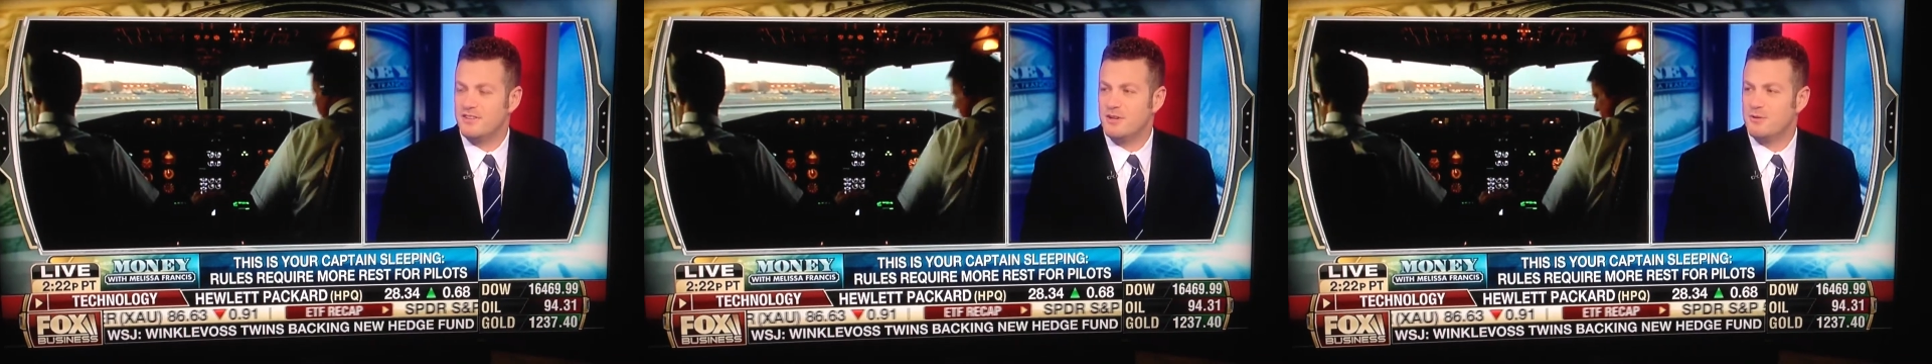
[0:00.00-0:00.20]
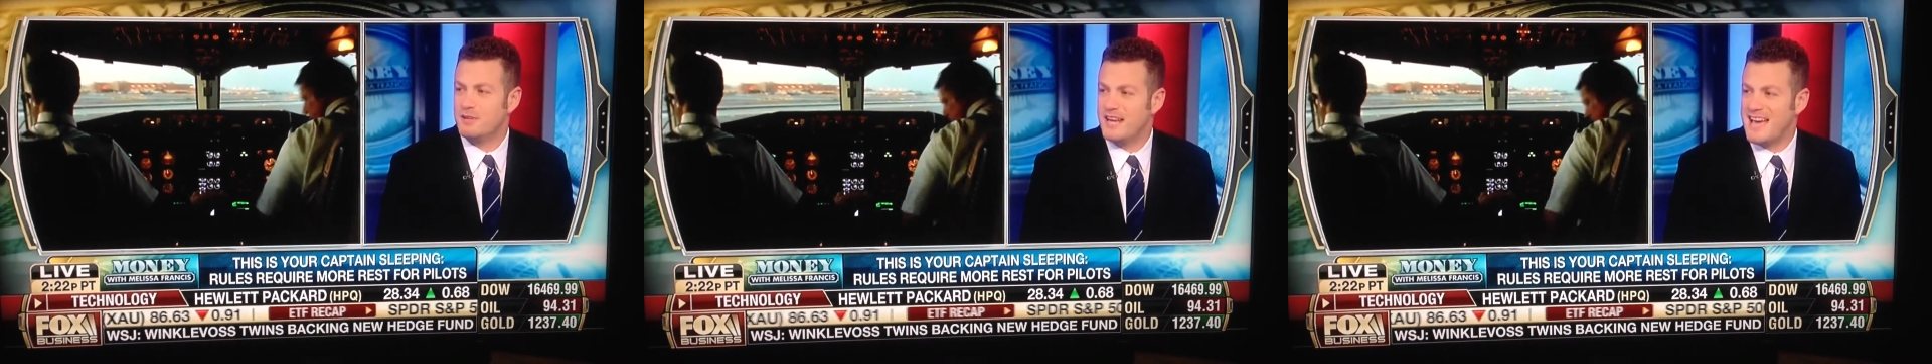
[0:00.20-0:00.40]

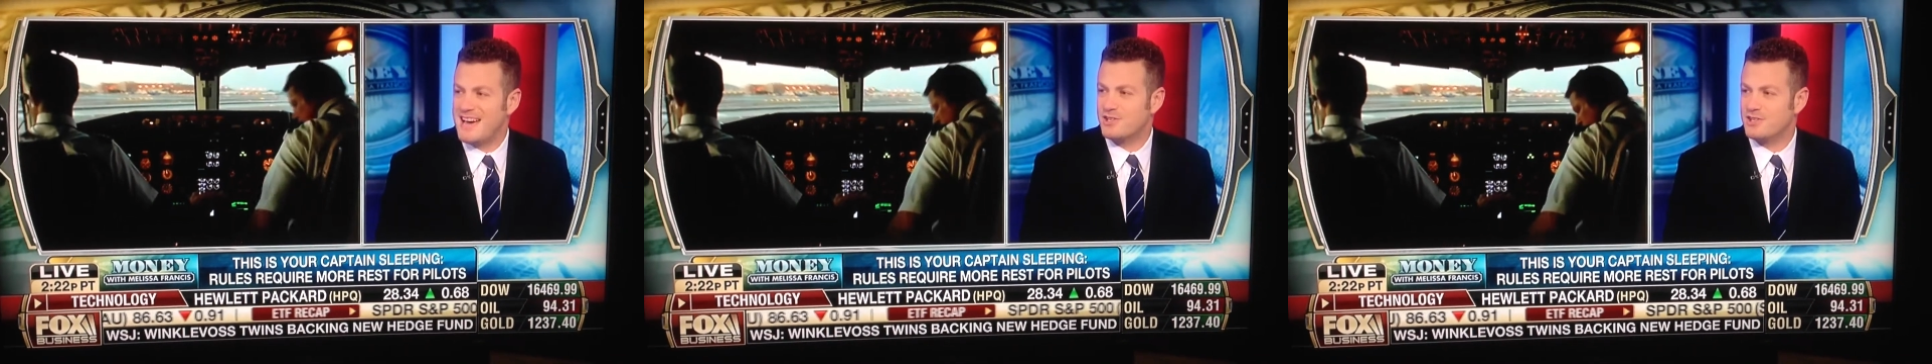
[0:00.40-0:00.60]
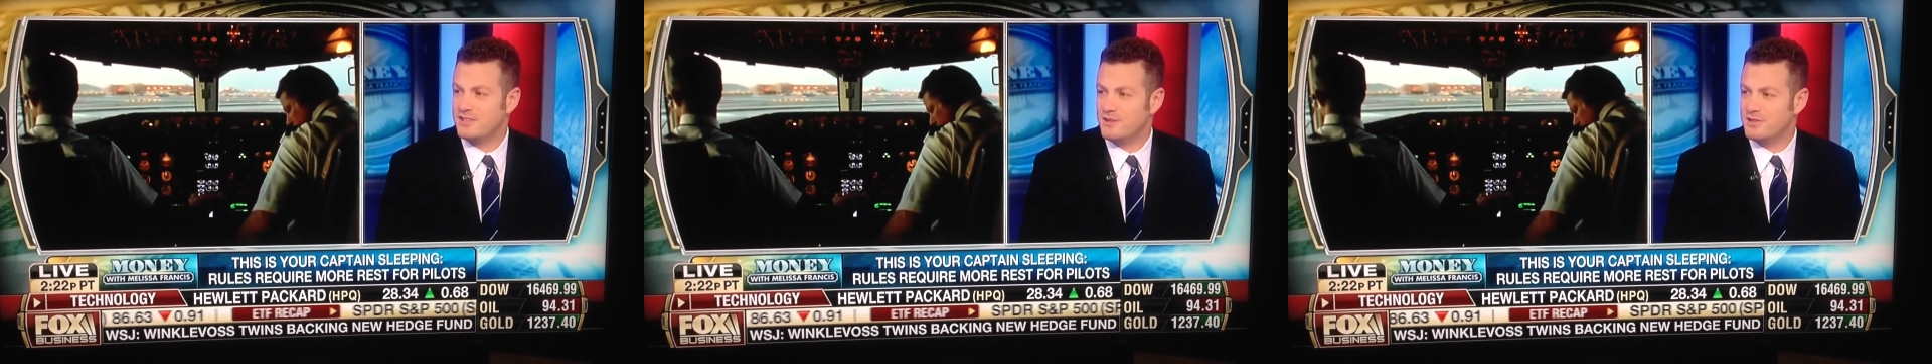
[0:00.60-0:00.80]
No one
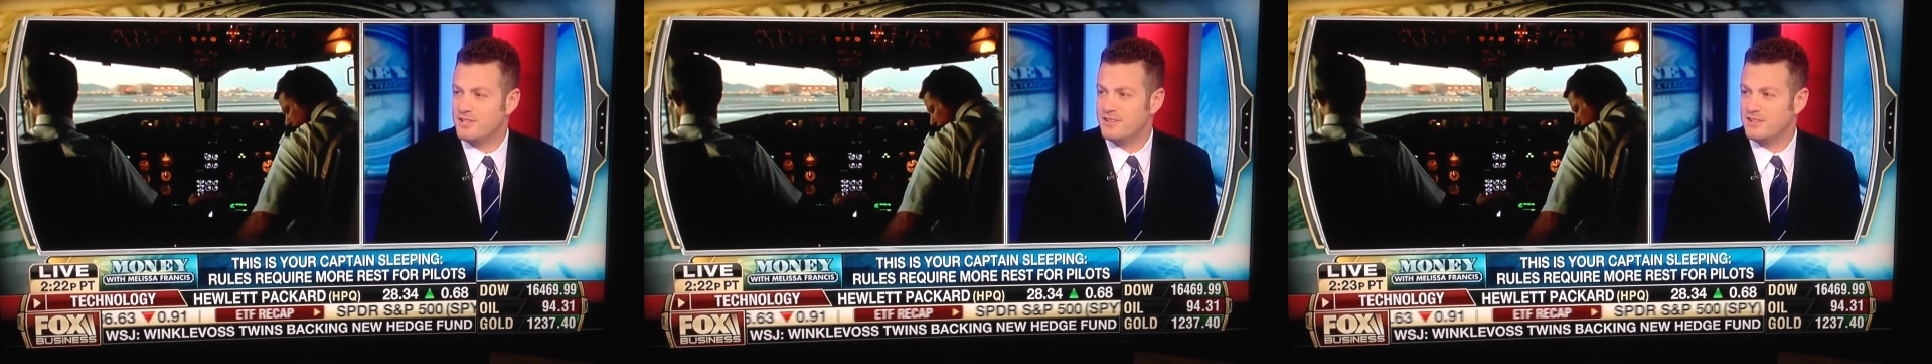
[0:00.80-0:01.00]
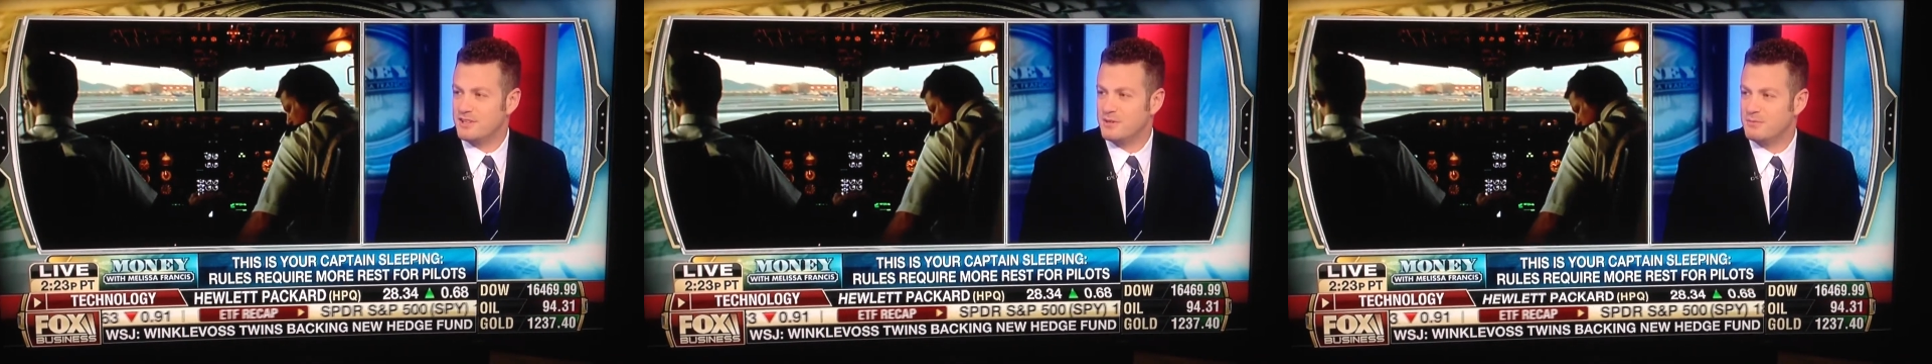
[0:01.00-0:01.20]
actually knows
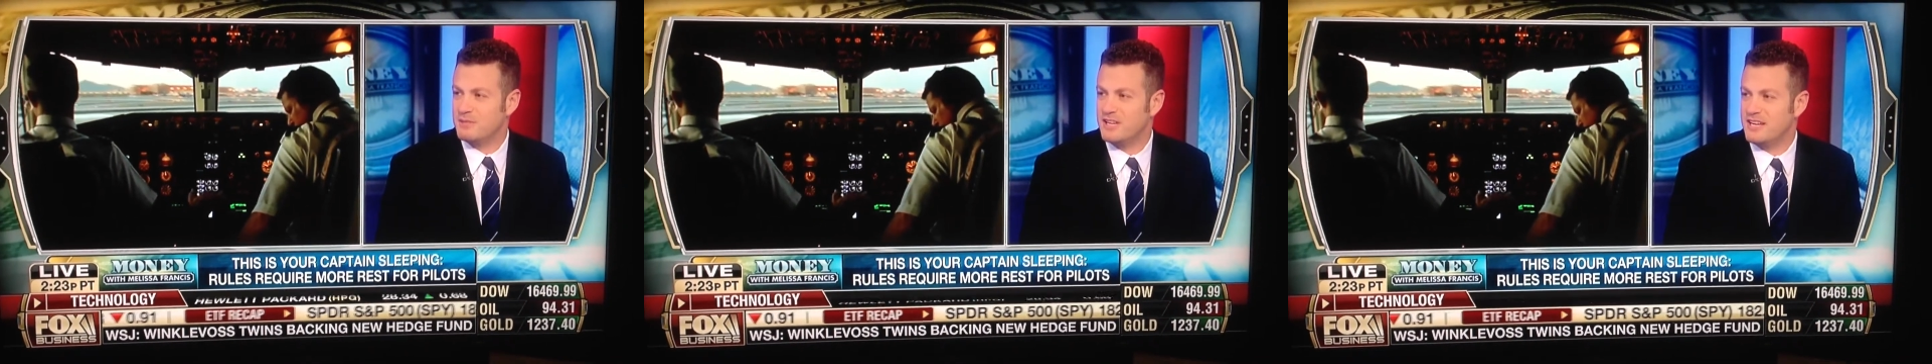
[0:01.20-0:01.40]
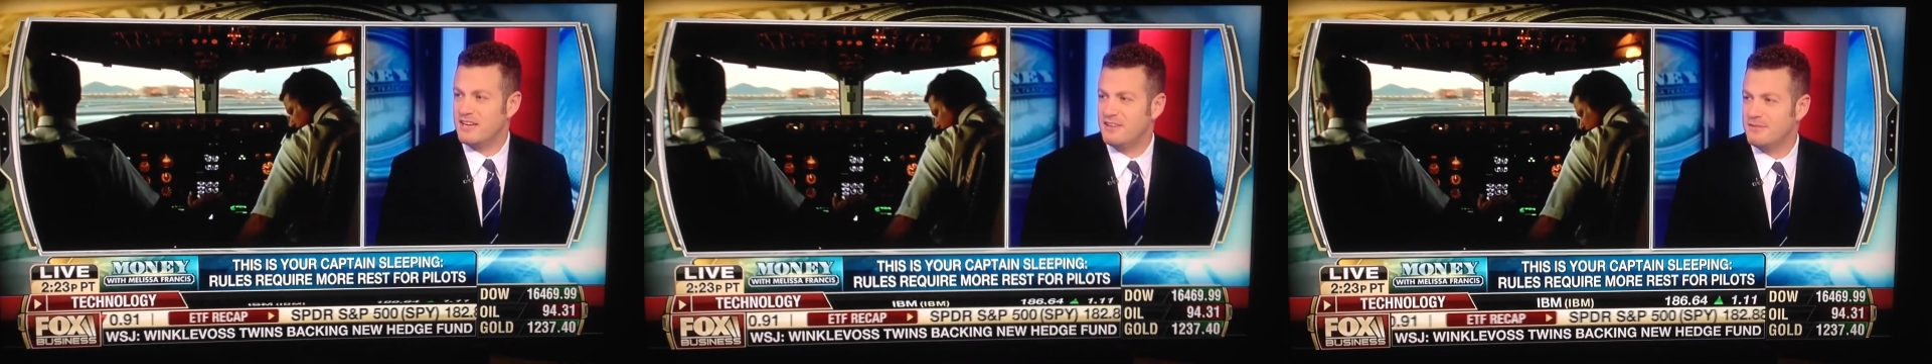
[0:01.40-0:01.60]
how they're going to
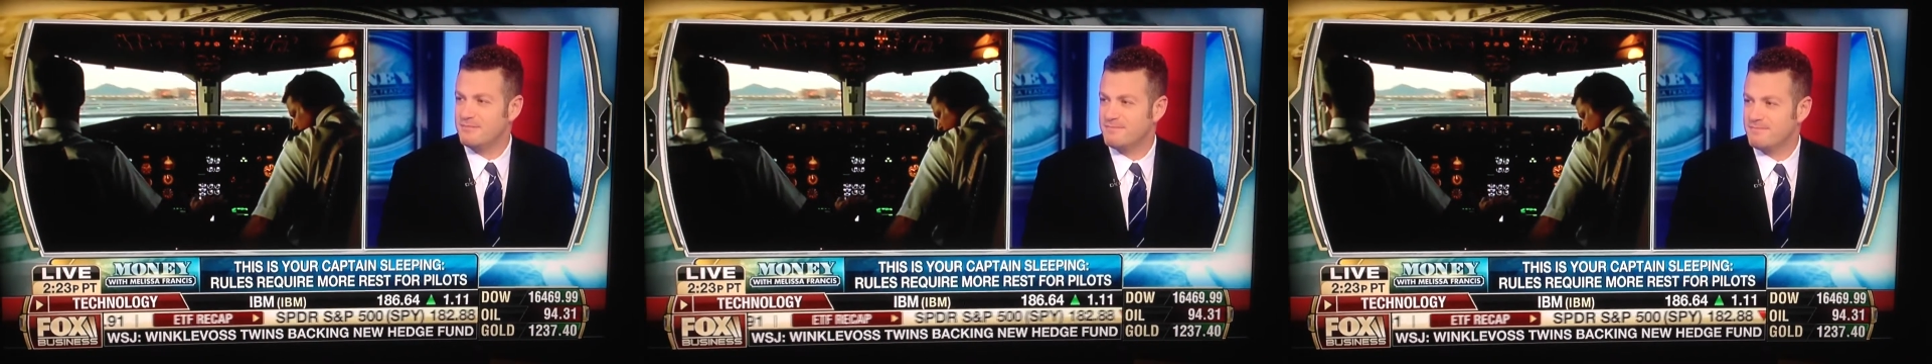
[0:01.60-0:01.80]
play out.